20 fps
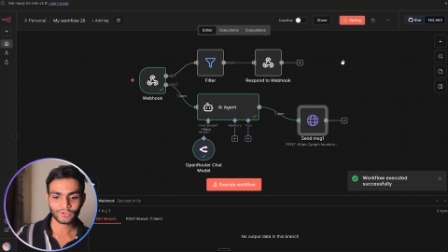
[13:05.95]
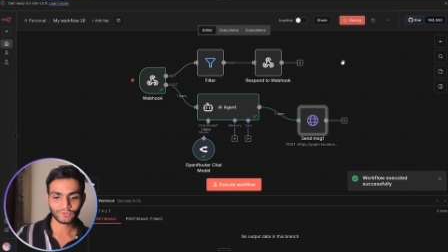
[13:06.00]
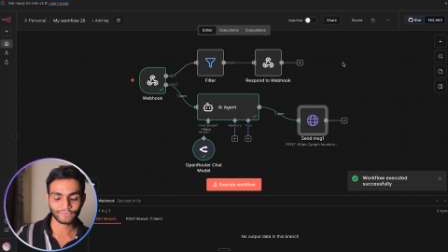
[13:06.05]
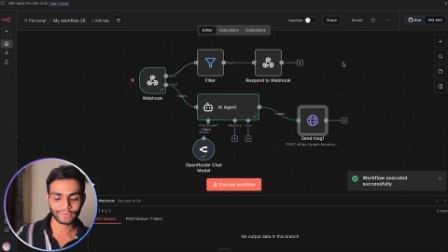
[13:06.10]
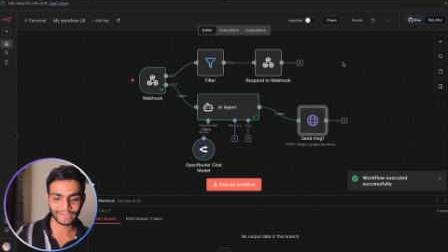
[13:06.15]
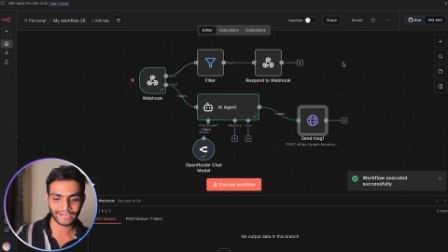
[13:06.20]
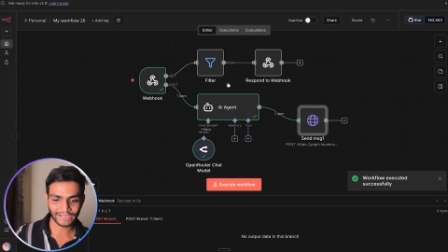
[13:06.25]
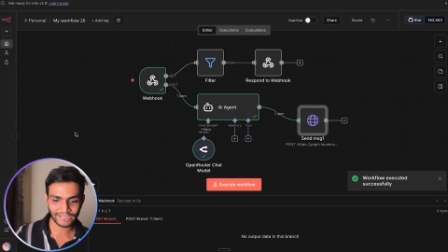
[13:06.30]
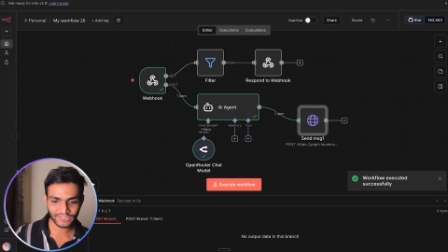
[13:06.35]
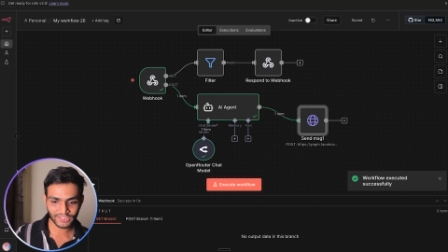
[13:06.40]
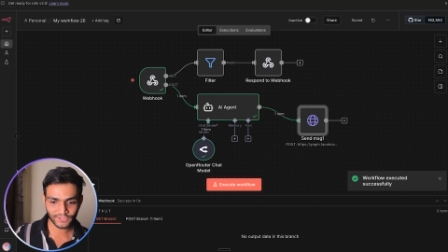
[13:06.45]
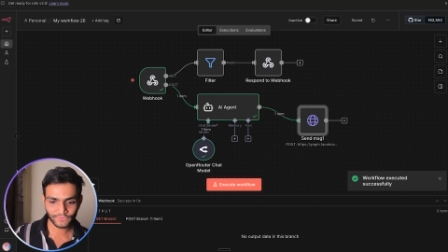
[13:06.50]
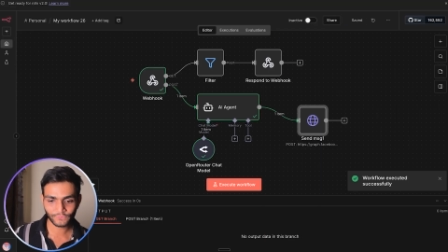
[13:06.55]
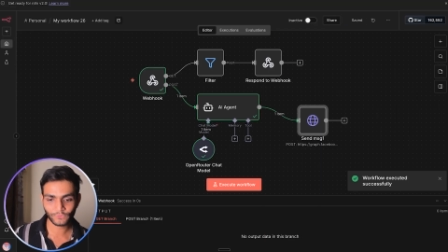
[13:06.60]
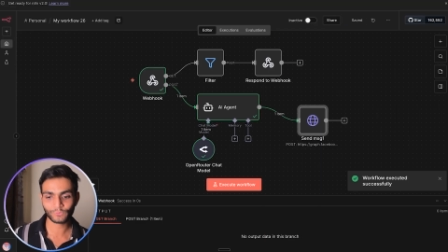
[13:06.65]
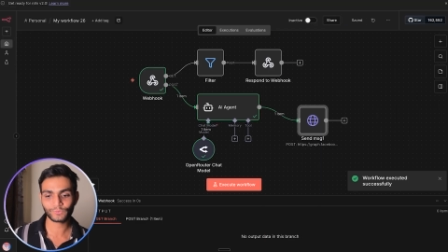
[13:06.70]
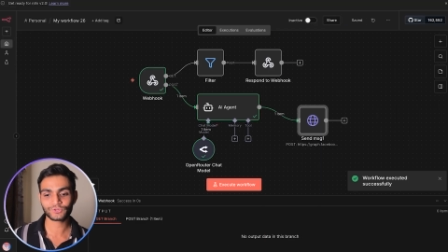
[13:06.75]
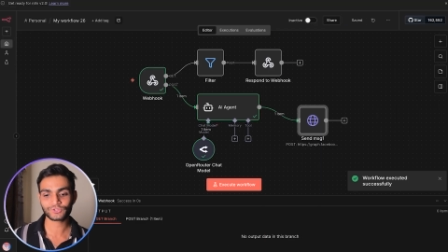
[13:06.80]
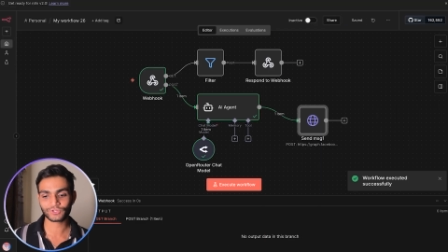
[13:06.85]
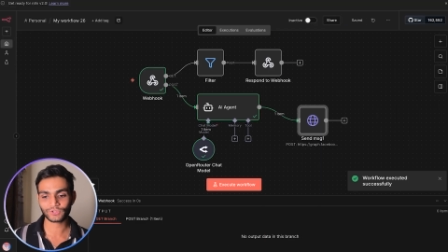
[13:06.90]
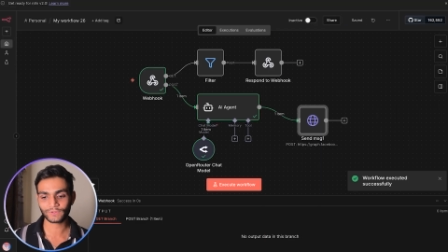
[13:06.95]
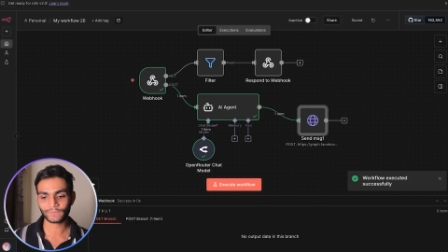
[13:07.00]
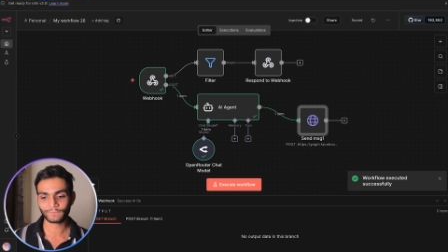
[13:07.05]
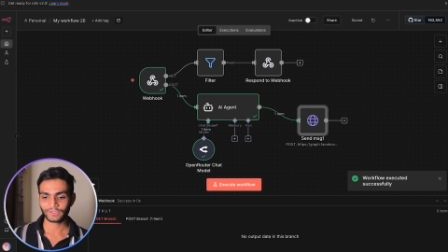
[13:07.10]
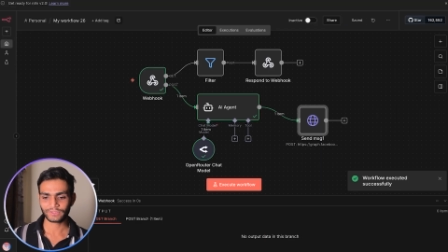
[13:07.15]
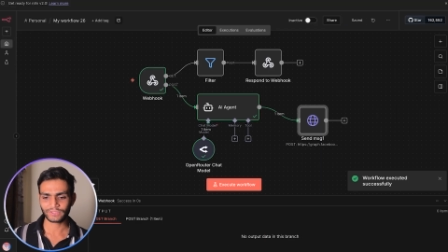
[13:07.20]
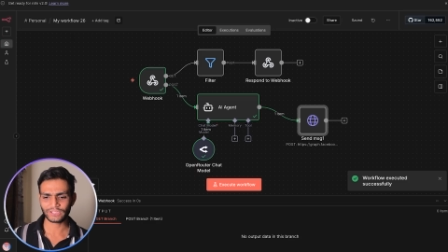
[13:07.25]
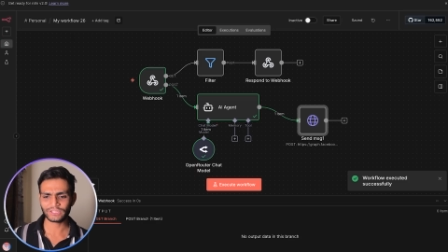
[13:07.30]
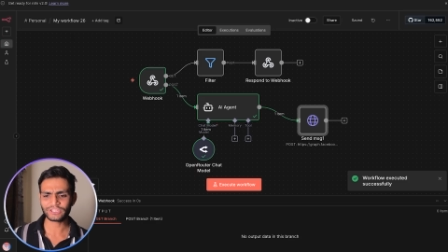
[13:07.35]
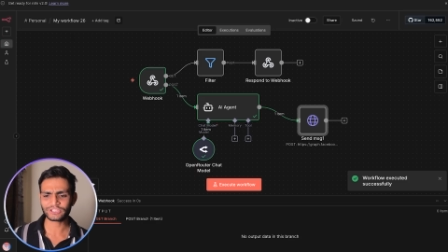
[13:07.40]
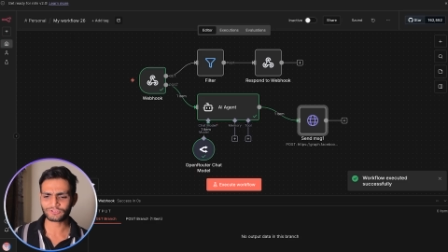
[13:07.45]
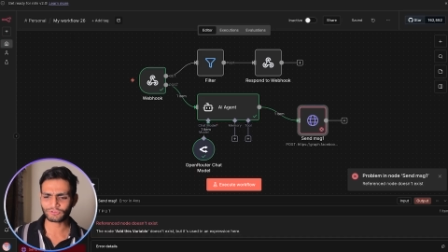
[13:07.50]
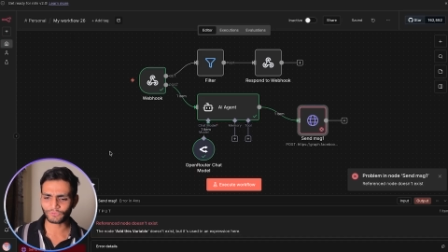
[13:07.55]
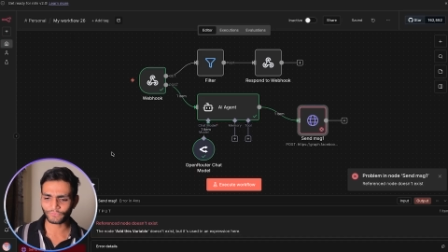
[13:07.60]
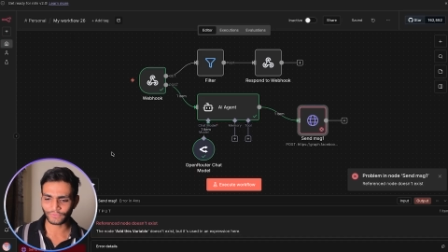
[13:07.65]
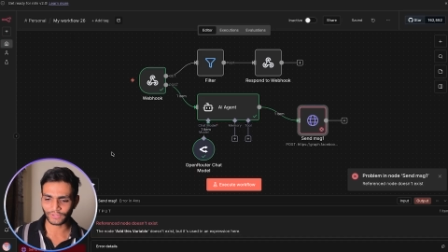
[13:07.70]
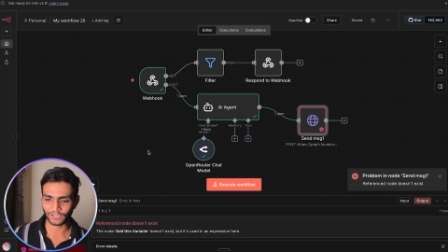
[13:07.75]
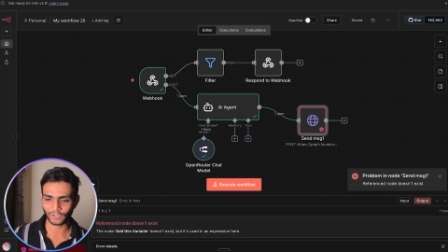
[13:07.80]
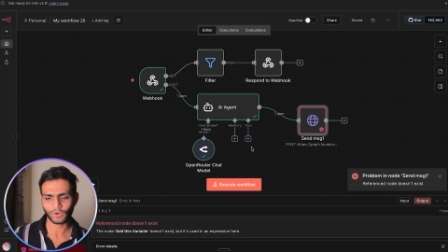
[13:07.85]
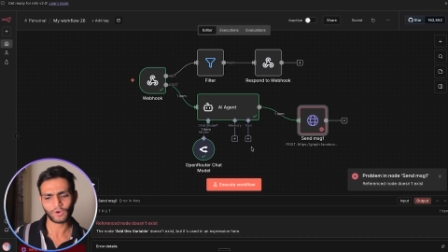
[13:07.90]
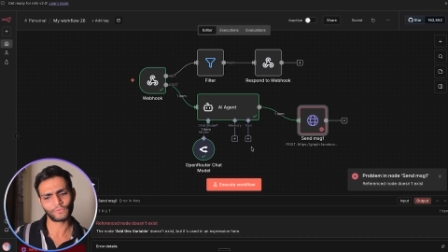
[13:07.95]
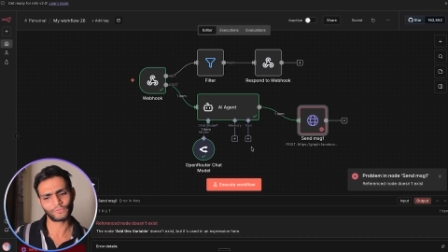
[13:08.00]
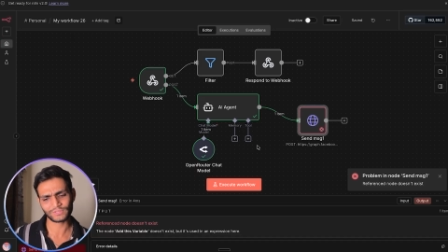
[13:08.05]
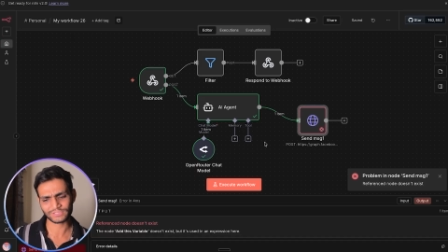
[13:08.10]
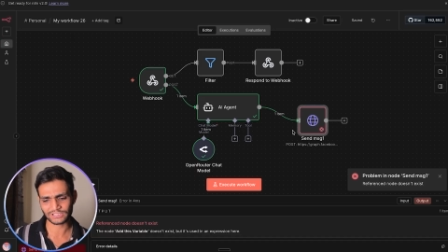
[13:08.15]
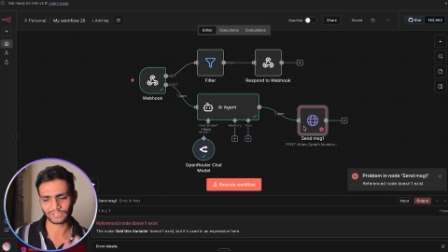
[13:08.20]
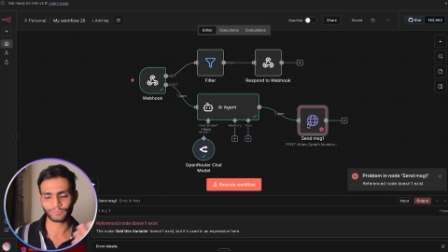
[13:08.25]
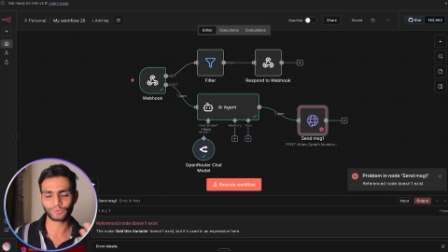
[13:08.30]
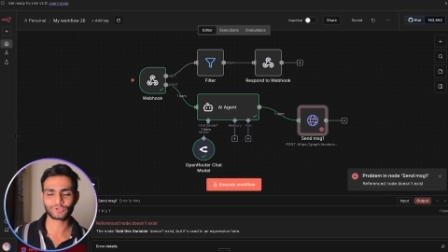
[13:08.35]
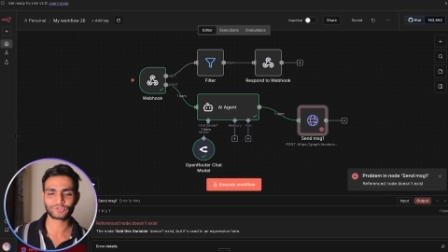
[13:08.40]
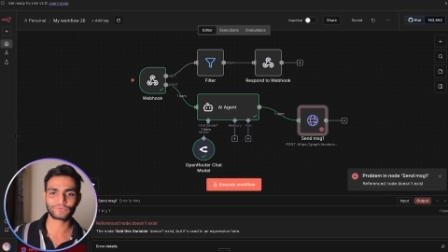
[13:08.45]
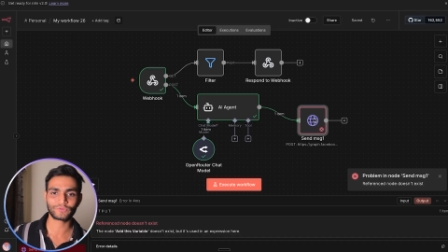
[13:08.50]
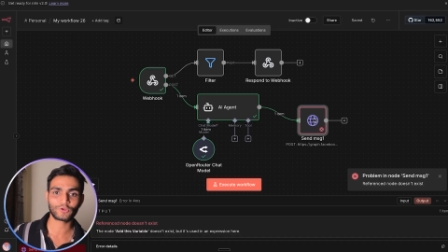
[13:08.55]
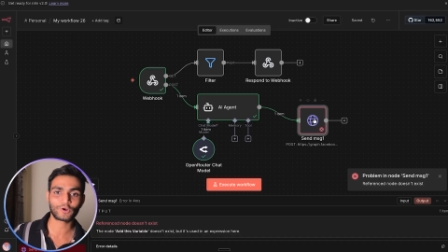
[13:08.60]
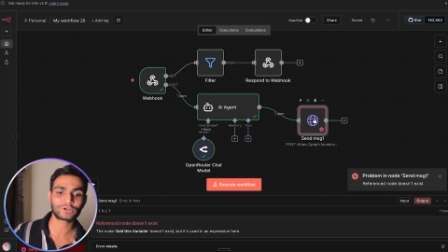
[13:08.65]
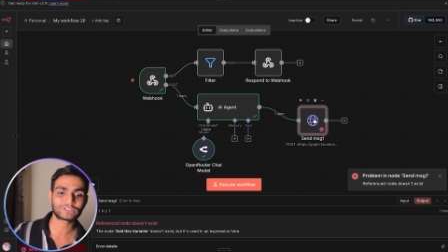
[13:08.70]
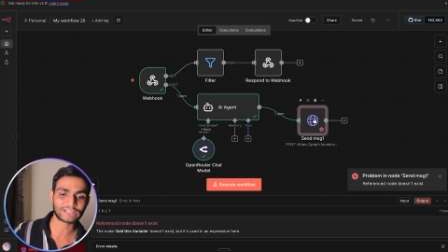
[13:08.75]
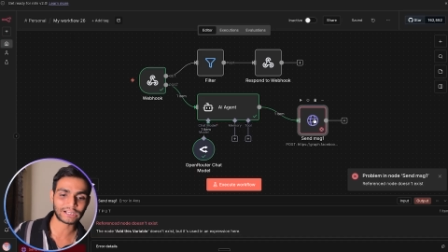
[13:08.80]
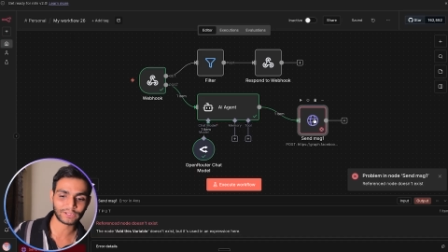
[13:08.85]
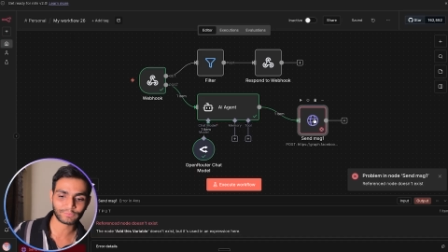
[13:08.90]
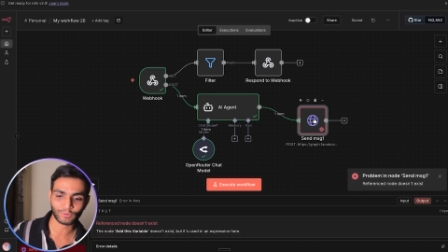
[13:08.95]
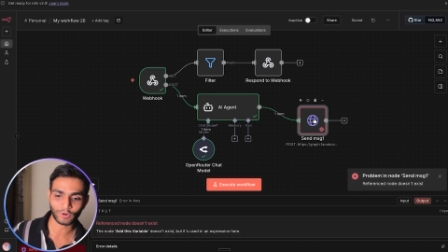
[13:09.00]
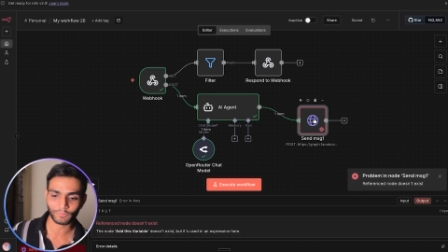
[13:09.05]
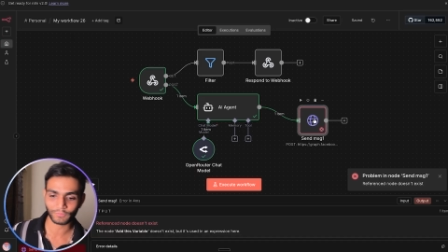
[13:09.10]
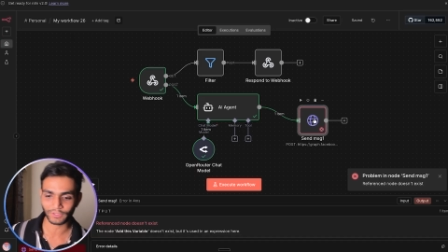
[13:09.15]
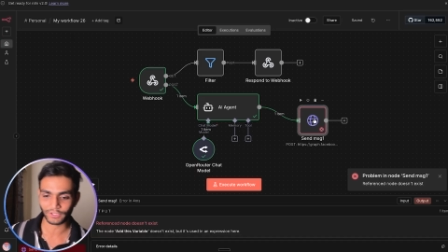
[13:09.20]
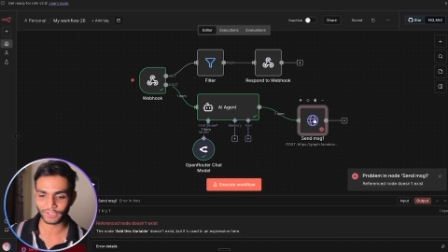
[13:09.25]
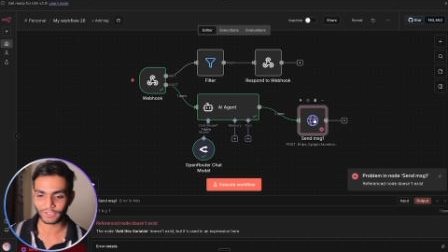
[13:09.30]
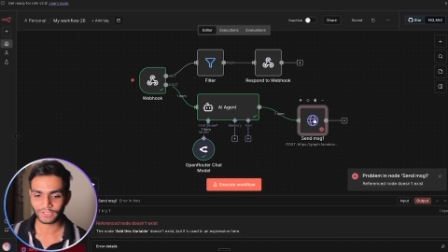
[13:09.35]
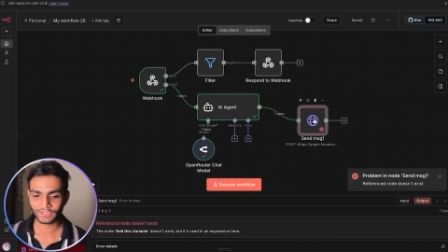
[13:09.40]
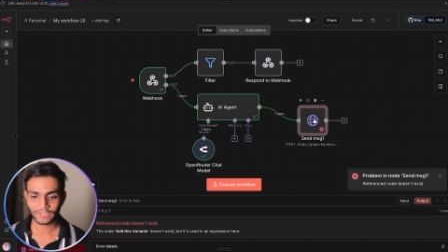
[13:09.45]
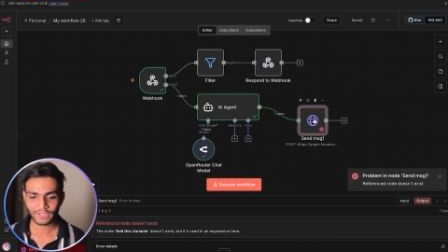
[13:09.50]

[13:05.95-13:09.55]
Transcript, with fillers: we're getting the information and this will fail obviously because we are not set up properly